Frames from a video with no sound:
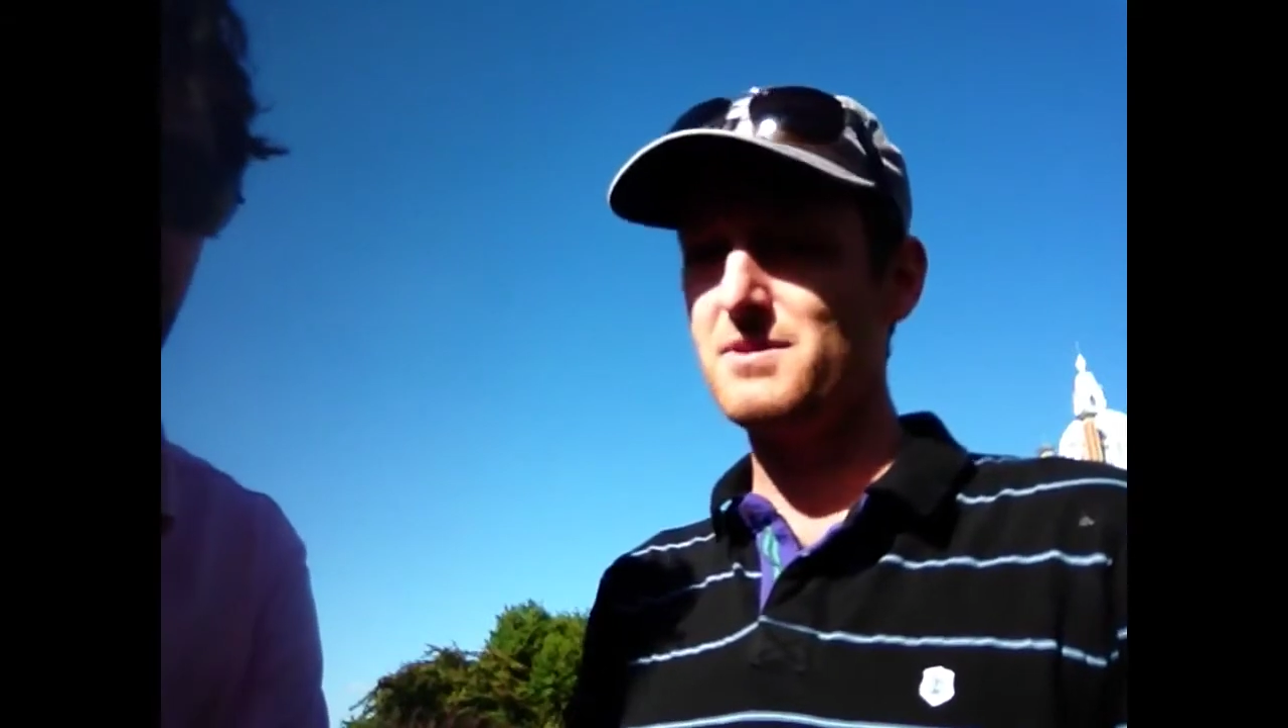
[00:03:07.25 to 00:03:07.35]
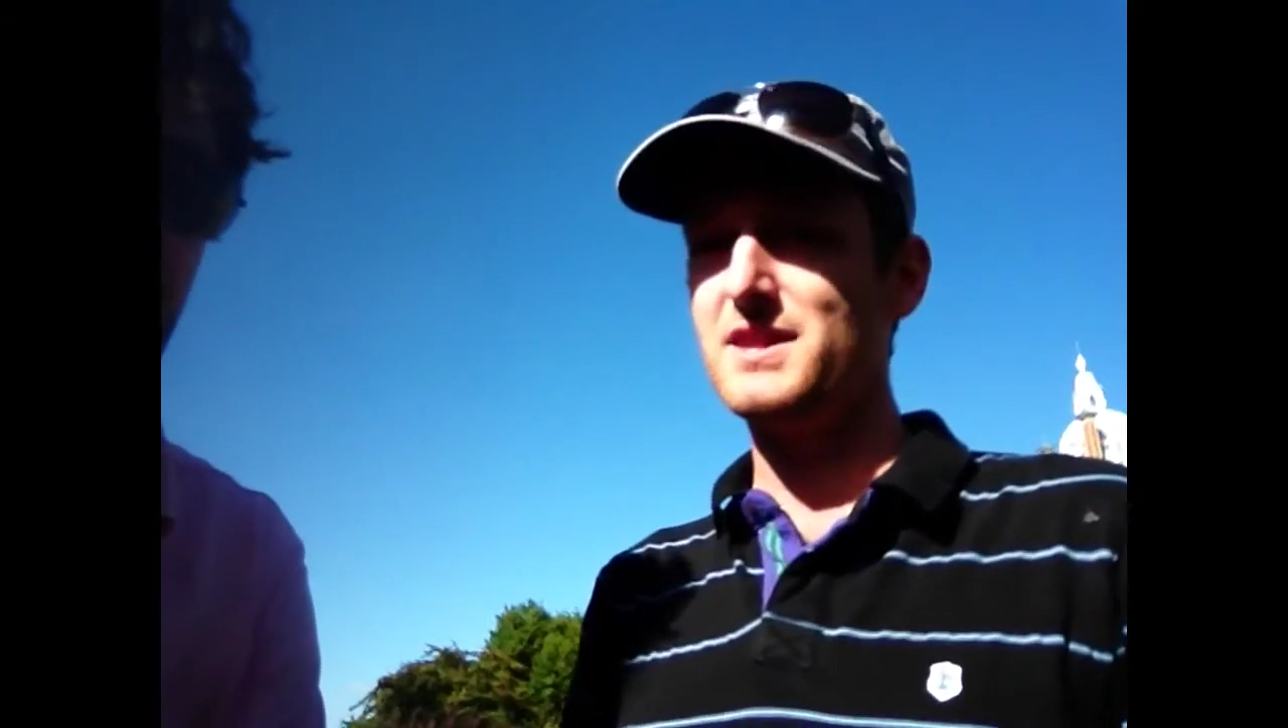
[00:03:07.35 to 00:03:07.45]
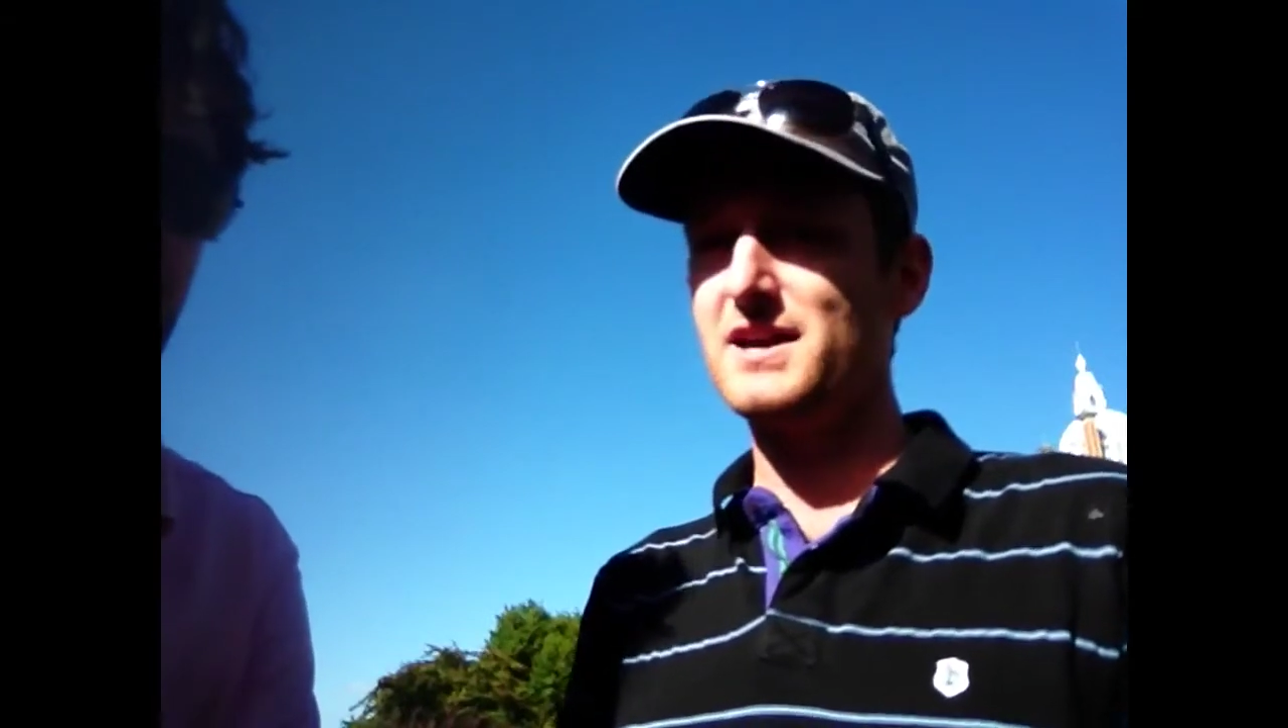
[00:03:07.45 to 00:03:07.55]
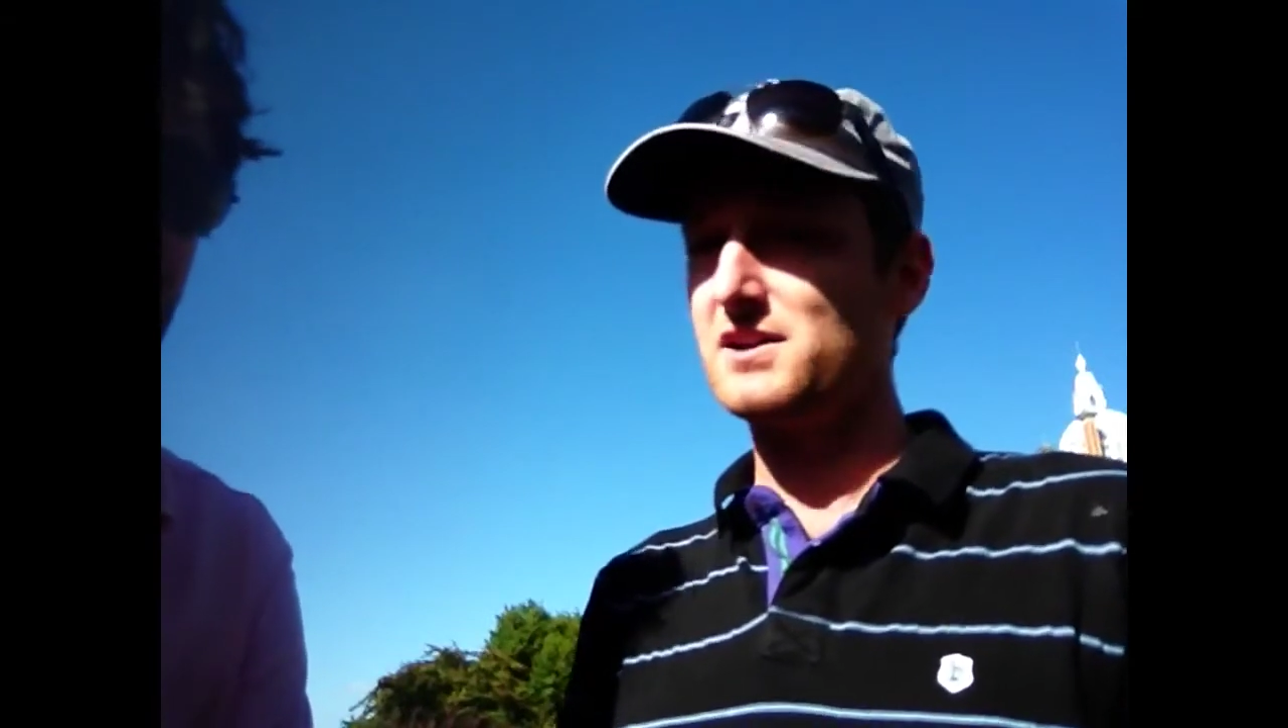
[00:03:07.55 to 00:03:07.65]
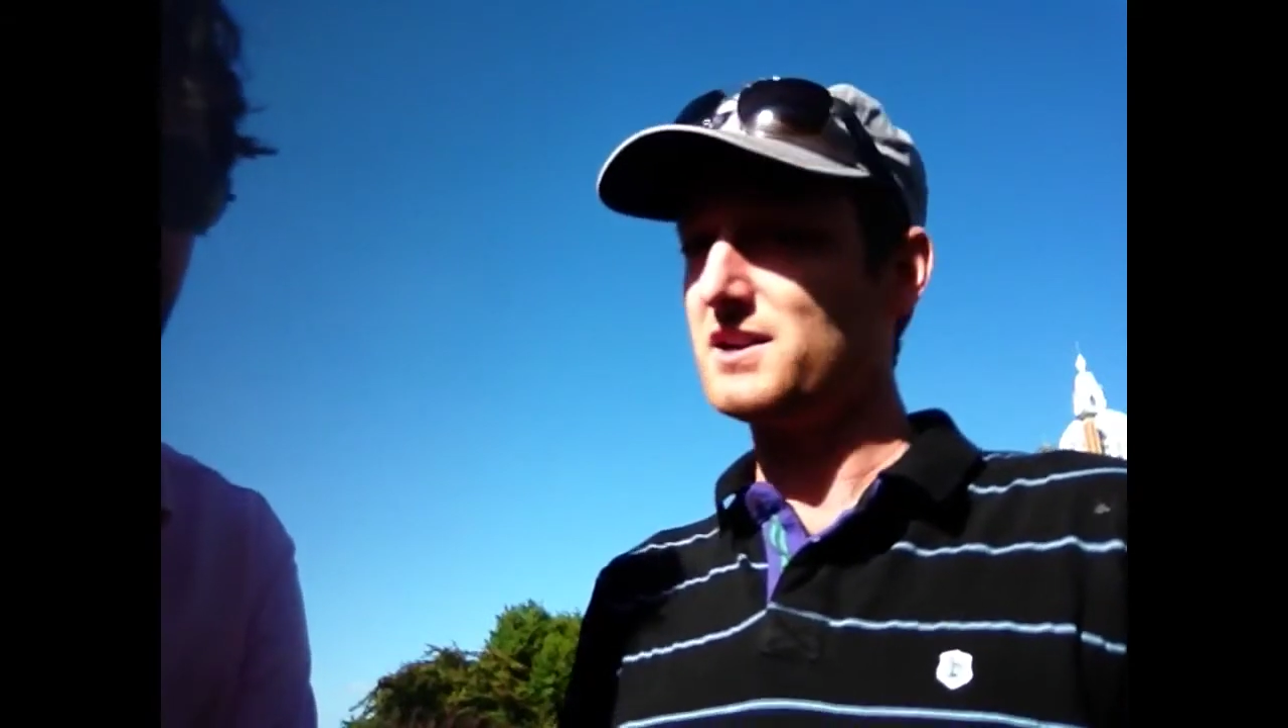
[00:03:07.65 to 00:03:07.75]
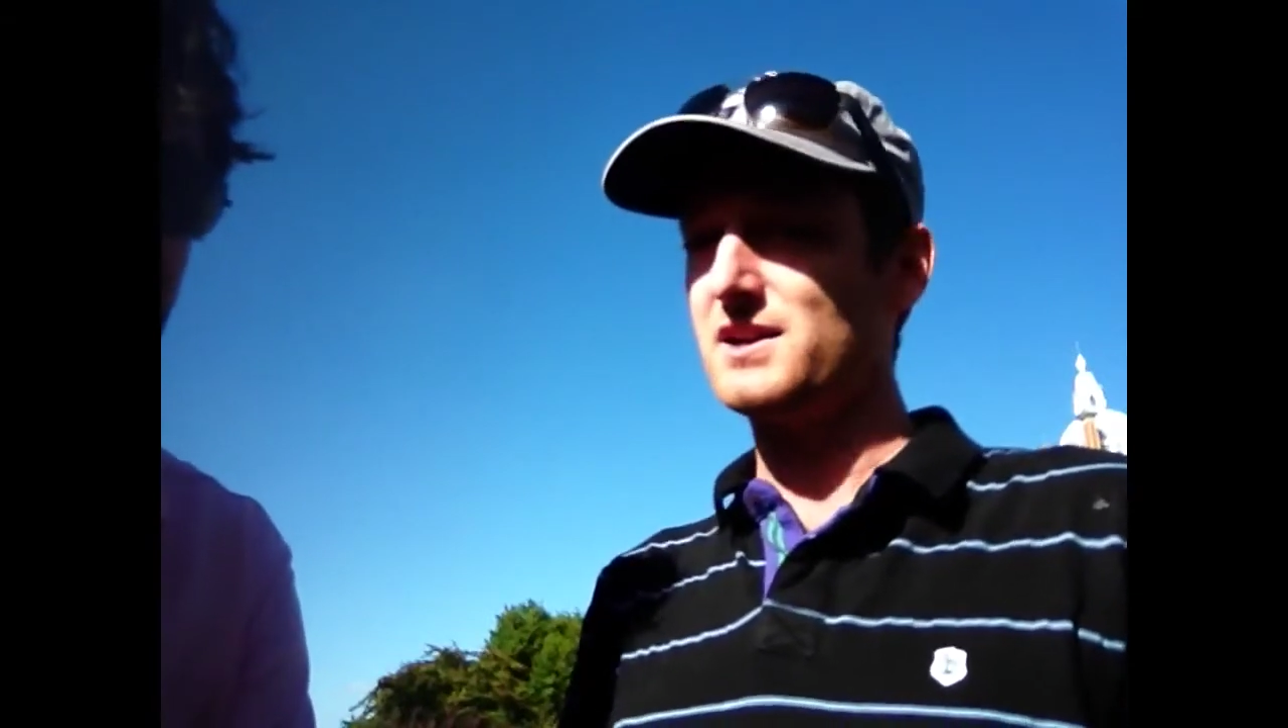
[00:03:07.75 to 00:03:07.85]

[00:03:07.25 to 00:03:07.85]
but they're going